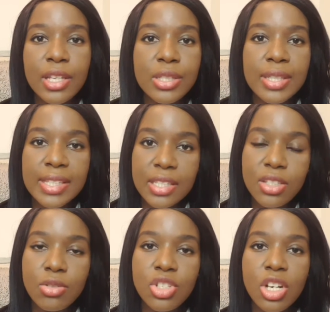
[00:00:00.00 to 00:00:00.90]
So this
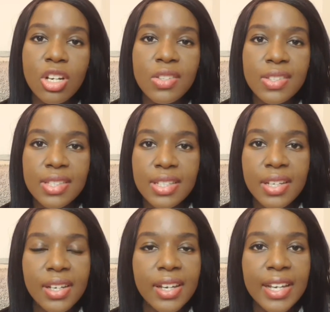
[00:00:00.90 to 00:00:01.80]
is your chance
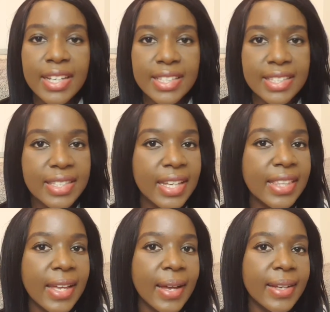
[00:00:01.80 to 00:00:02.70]
to say
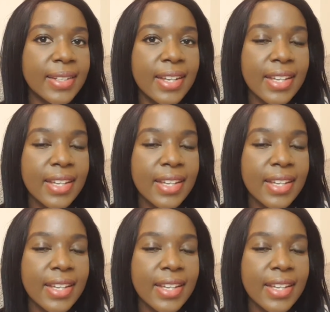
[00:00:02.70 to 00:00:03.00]
that